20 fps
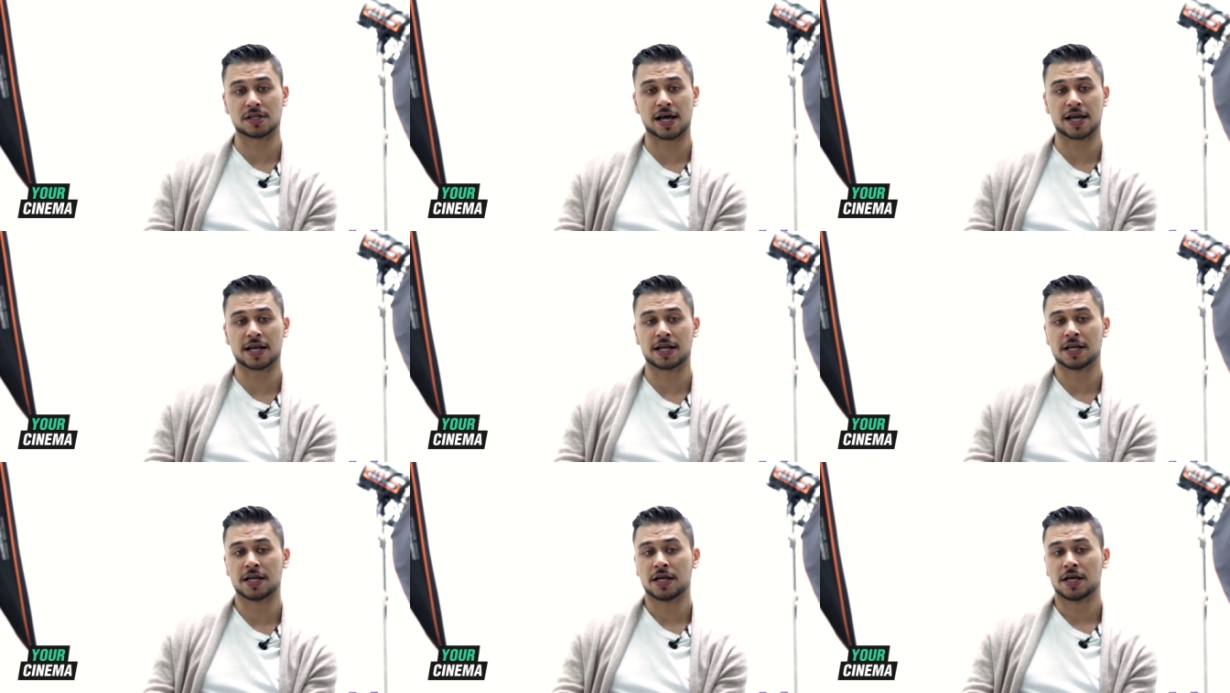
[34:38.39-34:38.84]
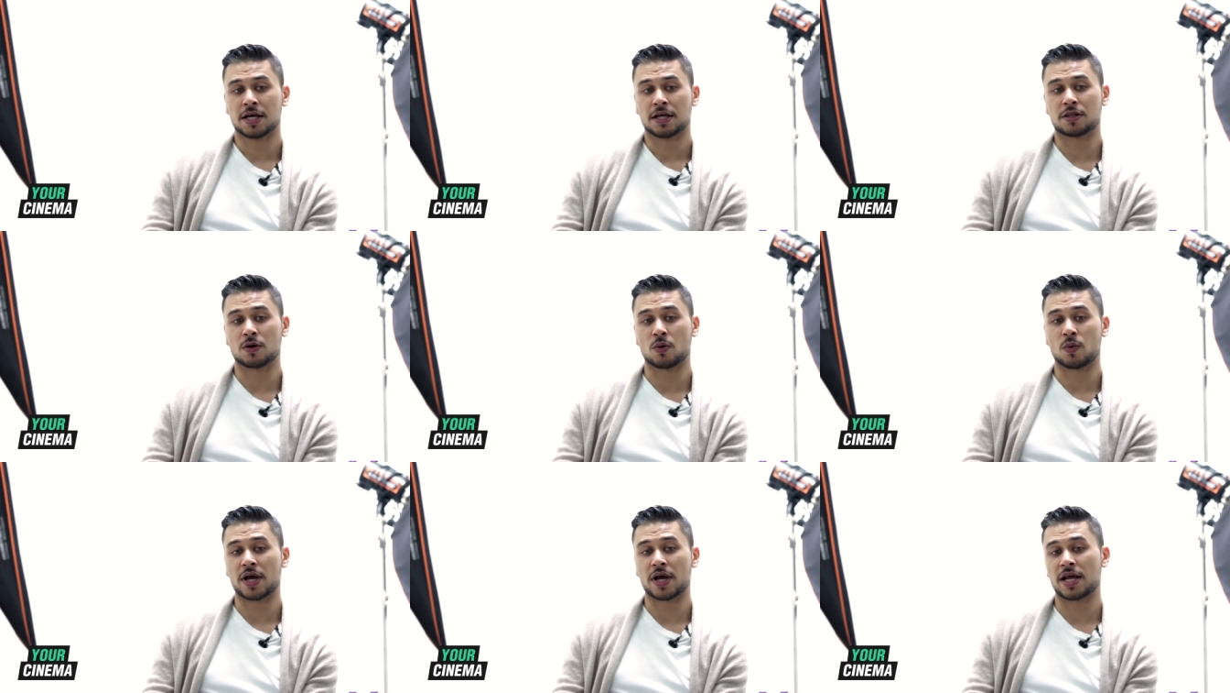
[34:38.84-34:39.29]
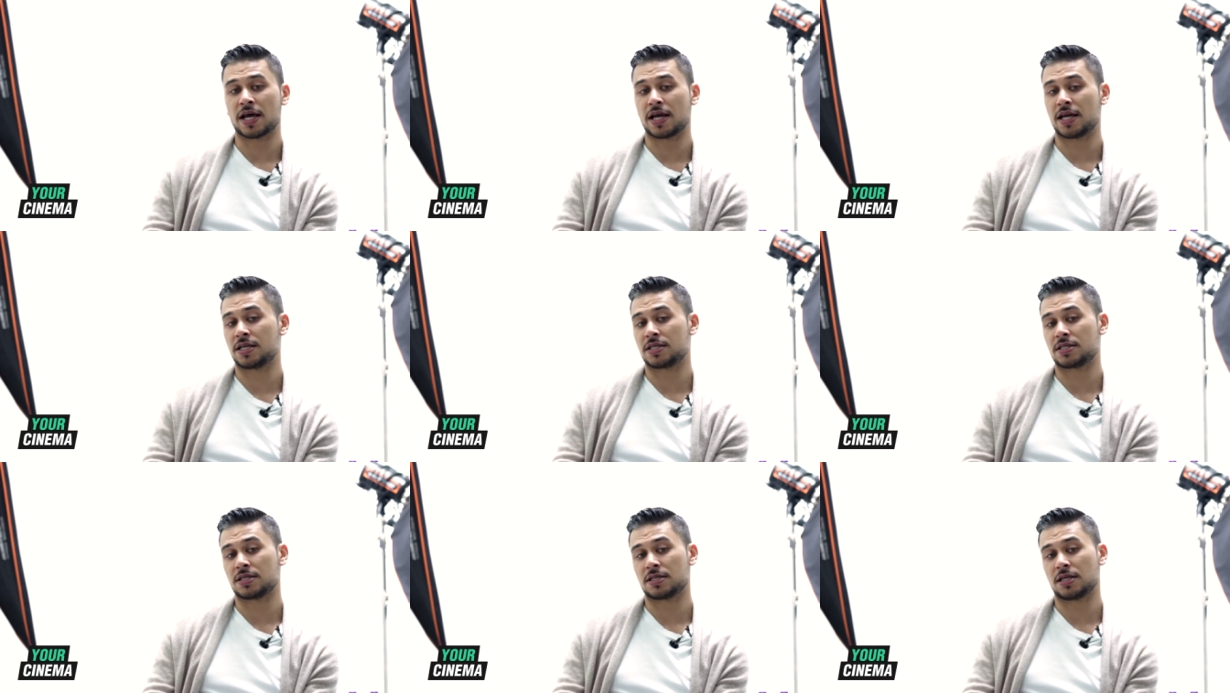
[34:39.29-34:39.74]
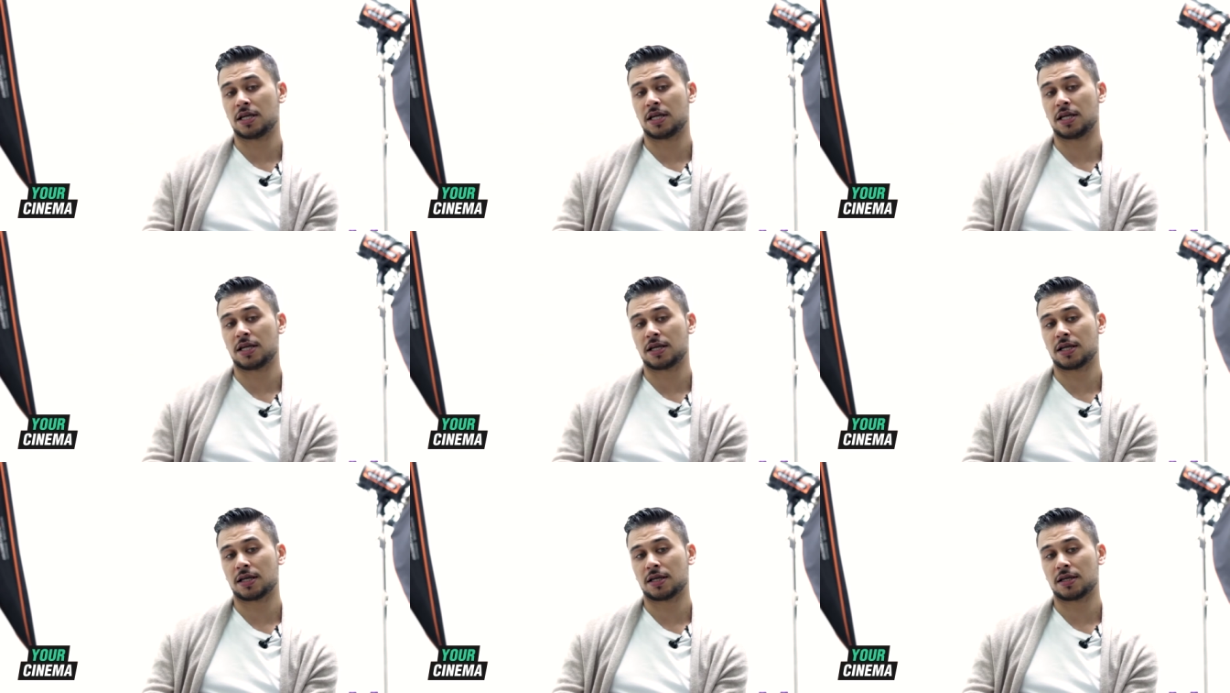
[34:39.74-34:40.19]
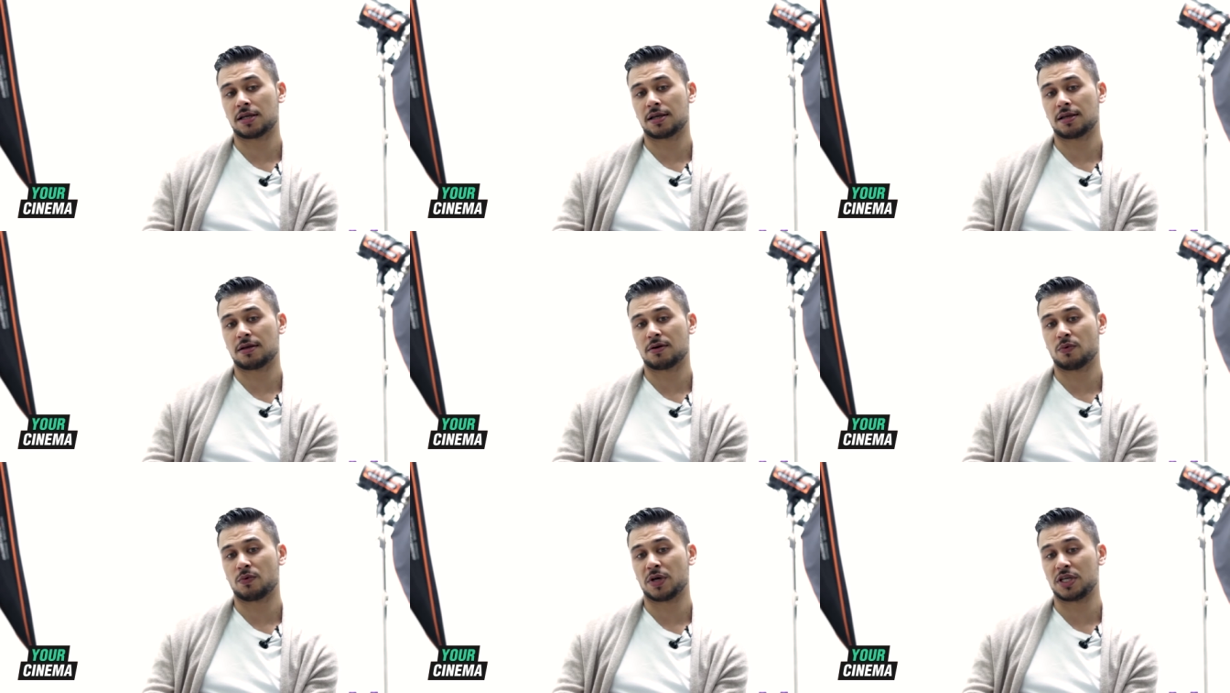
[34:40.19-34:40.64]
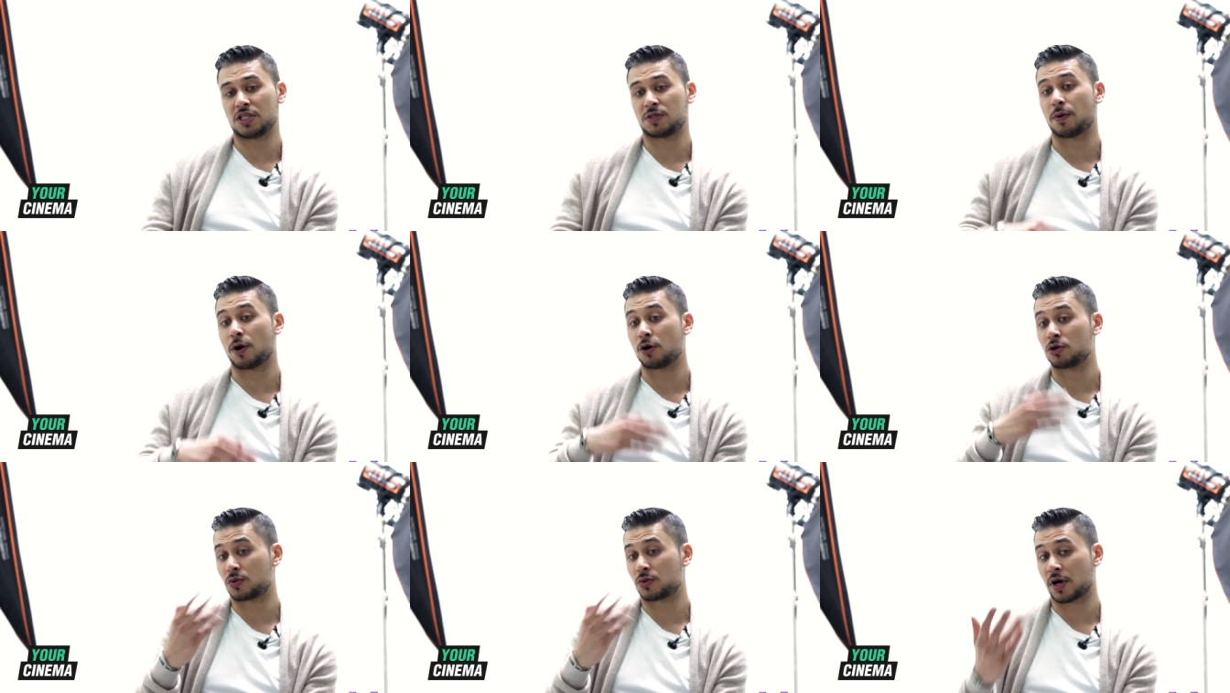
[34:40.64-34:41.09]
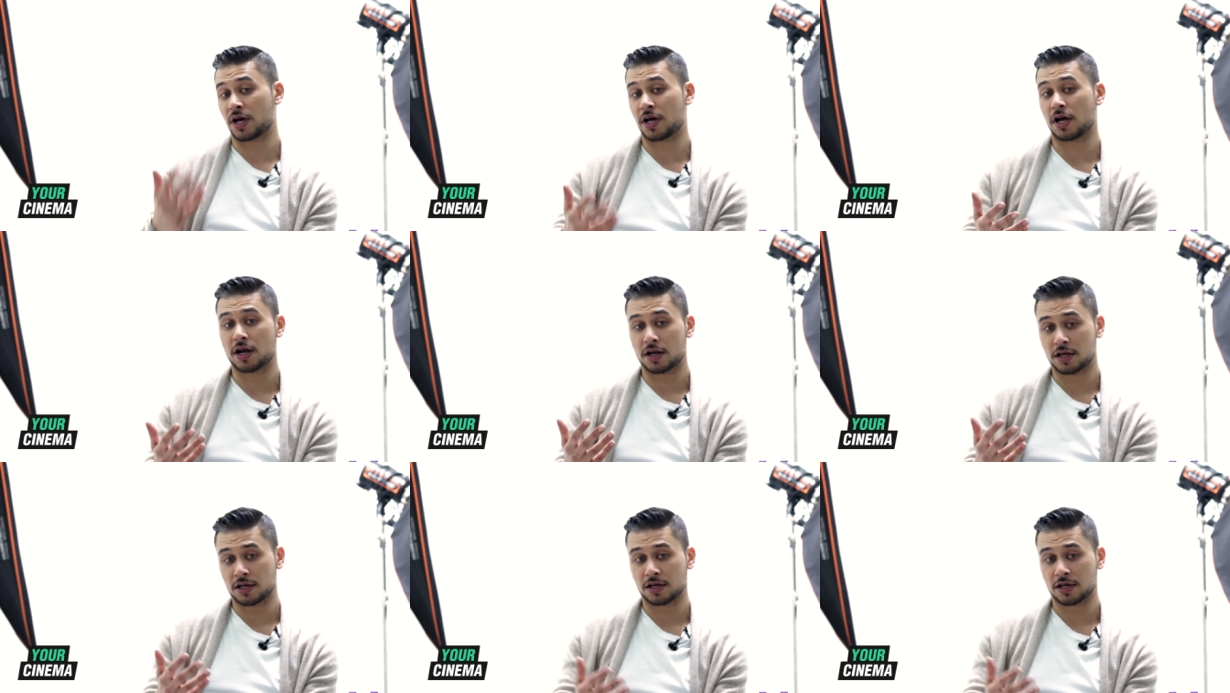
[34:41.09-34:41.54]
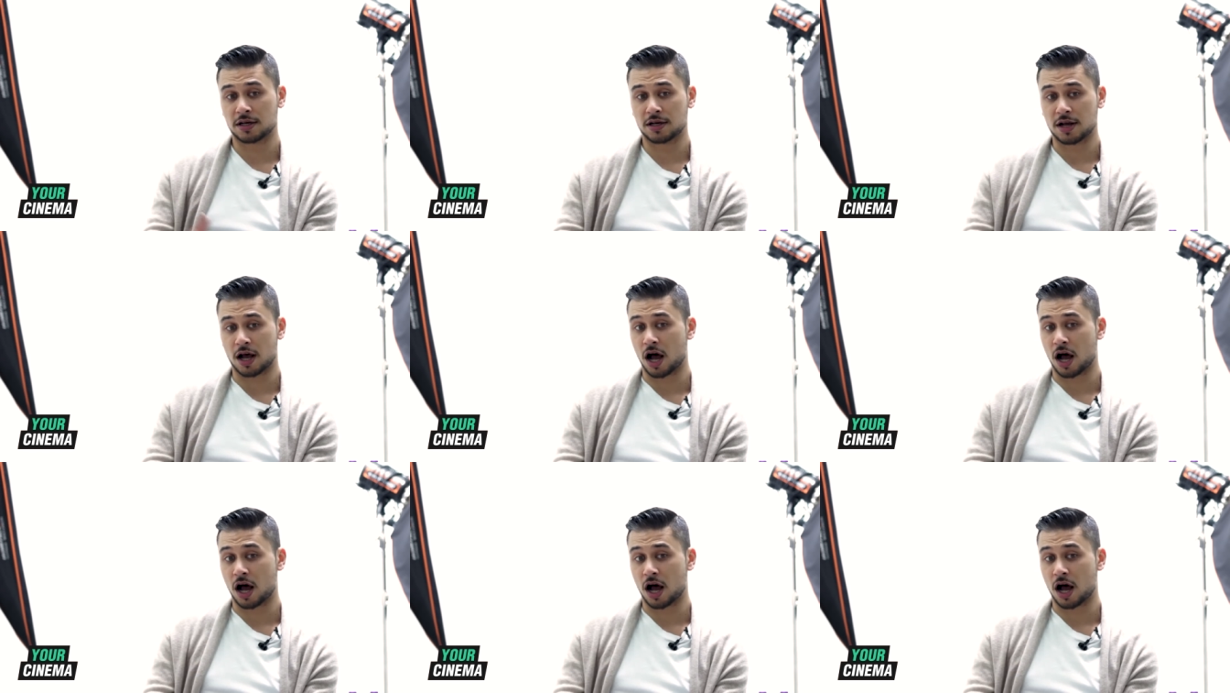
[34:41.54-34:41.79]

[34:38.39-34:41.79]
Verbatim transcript: Like the way that it, it we spoke to our, uh,